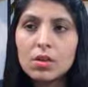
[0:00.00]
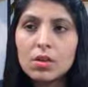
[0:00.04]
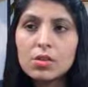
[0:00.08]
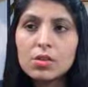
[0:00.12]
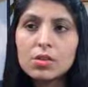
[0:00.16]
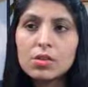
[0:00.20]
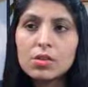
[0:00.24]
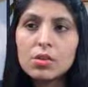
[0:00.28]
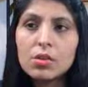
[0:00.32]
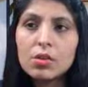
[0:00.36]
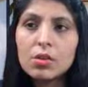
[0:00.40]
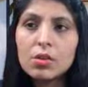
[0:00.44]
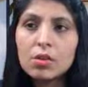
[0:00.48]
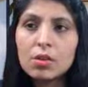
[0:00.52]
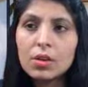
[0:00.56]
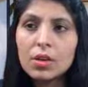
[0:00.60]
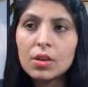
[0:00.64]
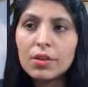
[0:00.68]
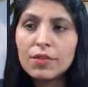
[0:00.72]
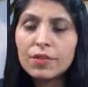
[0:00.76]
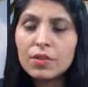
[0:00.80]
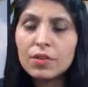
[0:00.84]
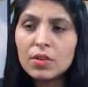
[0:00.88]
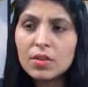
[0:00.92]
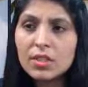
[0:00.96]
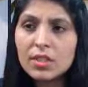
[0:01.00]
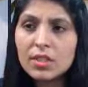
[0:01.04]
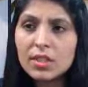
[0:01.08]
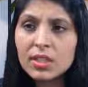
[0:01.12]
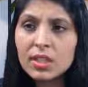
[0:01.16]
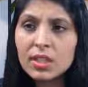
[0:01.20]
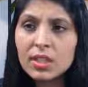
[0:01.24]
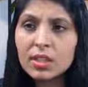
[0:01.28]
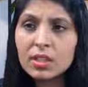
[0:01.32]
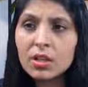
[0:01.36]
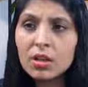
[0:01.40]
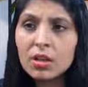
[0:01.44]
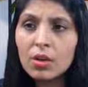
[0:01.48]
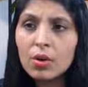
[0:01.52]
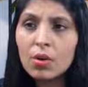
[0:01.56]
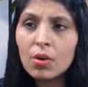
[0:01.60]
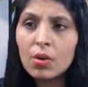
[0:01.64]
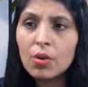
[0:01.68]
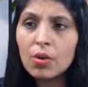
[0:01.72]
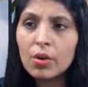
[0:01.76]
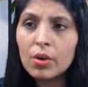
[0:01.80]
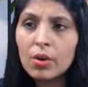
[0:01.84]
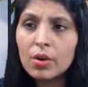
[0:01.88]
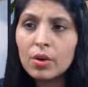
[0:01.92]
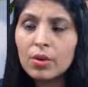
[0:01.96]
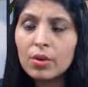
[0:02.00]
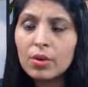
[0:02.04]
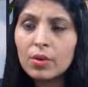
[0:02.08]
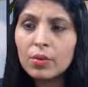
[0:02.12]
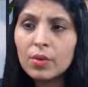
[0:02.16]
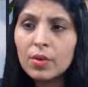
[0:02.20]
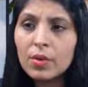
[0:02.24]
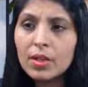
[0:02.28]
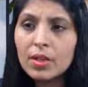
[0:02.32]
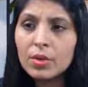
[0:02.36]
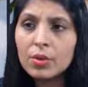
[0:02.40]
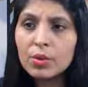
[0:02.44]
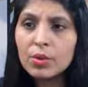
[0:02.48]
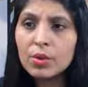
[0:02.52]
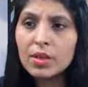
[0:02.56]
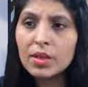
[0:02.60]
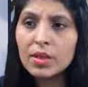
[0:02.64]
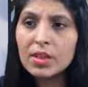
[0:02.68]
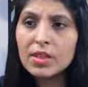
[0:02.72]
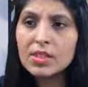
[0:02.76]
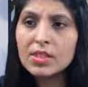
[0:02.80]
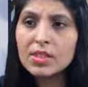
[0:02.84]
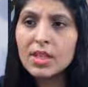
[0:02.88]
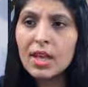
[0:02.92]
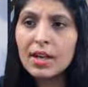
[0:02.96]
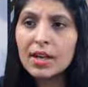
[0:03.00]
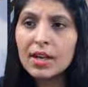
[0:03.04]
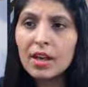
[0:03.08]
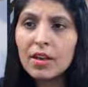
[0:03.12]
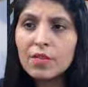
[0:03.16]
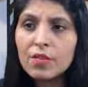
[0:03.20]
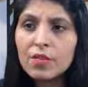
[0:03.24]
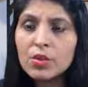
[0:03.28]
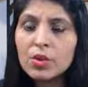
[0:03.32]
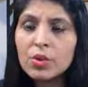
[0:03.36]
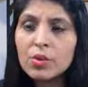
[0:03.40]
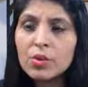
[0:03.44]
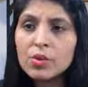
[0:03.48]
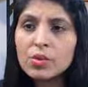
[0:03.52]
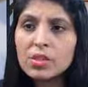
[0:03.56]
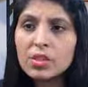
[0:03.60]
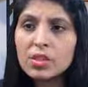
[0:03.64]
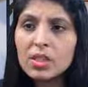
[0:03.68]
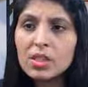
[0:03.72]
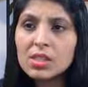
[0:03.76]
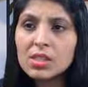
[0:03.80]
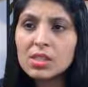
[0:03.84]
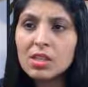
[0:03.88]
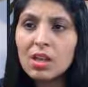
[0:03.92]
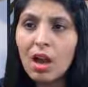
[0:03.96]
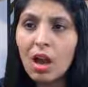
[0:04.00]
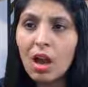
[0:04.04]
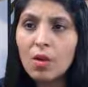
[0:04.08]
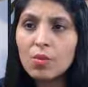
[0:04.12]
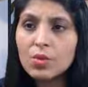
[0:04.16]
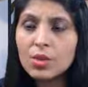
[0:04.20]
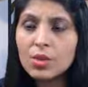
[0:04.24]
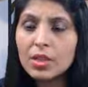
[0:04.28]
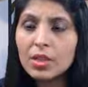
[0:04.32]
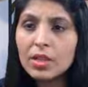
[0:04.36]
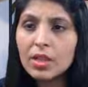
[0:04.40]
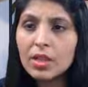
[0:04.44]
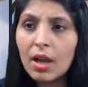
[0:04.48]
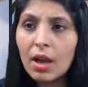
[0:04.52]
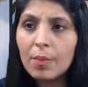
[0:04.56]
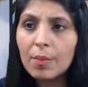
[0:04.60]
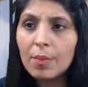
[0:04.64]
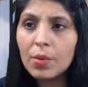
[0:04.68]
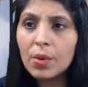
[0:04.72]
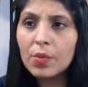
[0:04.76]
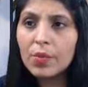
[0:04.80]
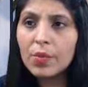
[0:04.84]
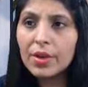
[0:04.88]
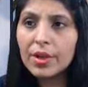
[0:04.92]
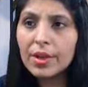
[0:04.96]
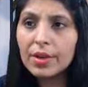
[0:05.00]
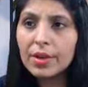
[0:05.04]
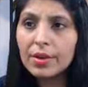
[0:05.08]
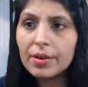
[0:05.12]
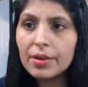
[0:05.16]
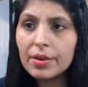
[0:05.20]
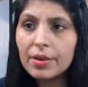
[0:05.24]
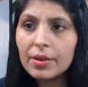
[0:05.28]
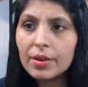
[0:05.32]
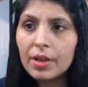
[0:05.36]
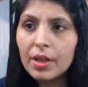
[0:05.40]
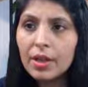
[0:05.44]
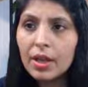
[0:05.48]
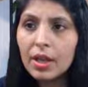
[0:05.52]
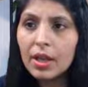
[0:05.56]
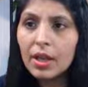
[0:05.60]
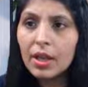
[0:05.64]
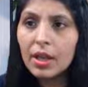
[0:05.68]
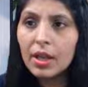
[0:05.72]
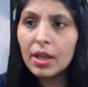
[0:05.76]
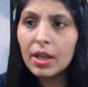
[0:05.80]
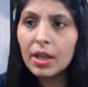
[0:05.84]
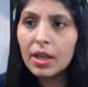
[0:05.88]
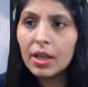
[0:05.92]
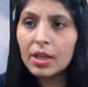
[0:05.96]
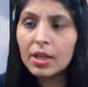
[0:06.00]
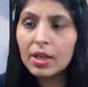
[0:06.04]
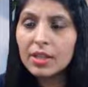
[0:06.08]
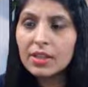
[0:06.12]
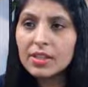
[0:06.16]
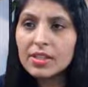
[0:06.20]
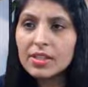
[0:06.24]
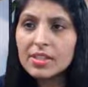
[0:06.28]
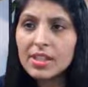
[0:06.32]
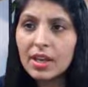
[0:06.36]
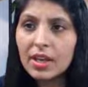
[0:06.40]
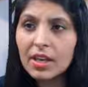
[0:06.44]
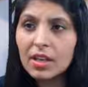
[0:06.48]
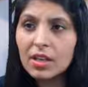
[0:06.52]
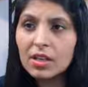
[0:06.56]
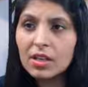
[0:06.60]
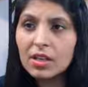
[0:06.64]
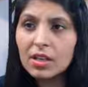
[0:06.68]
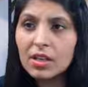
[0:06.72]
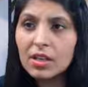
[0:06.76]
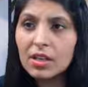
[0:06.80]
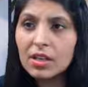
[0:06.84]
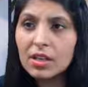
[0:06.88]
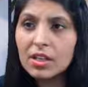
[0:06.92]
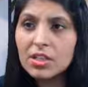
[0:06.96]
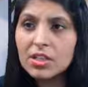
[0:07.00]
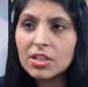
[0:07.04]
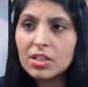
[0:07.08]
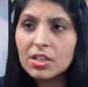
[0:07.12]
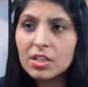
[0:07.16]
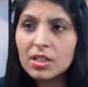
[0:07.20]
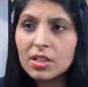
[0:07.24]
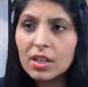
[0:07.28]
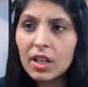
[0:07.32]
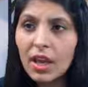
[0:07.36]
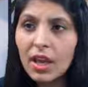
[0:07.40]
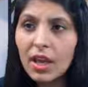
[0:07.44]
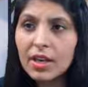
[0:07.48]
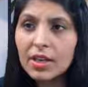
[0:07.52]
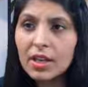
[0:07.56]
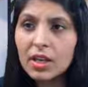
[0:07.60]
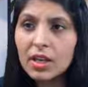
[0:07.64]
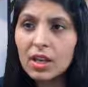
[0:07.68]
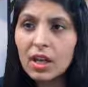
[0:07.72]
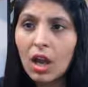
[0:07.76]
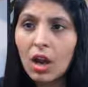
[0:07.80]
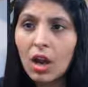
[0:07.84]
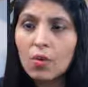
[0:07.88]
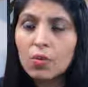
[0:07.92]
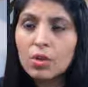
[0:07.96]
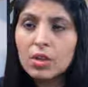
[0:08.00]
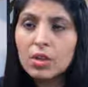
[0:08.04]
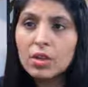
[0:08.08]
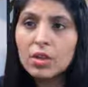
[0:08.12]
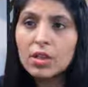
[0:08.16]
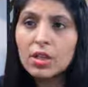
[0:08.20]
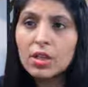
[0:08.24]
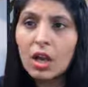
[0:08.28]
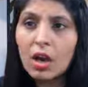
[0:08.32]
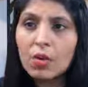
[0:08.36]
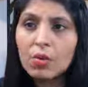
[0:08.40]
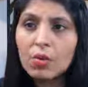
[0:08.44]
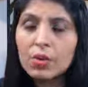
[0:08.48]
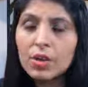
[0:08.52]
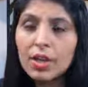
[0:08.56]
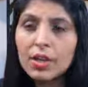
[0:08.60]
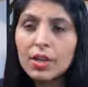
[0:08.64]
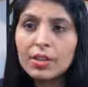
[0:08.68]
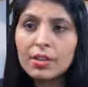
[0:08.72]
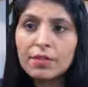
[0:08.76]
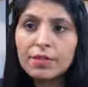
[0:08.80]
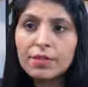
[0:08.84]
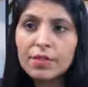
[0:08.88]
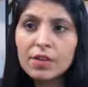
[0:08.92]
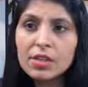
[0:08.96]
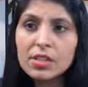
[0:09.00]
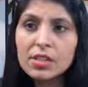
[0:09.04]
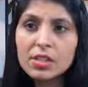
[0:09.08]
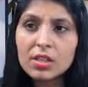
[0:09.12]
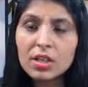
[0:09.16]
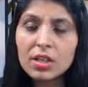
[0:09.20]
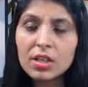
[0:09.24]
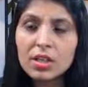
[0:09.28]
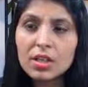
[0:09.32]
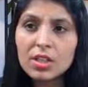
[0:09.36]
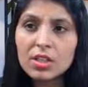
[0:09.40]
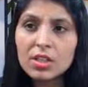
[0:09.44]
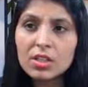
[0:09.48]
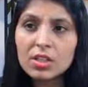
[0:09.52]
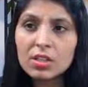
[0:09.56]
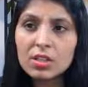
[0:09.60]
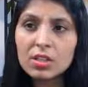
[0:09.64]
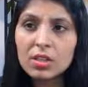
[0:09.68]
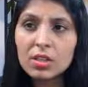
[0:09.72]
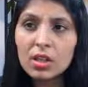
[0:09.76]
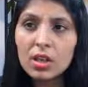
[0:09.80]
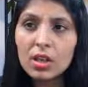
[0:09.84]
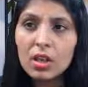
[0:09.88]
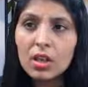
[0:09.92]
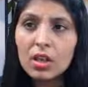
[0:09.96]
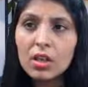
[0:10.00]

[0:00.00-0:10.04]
So if you'll see the code, you will notice that I have used this counter up over here in the second condition and the counter down in the first condition.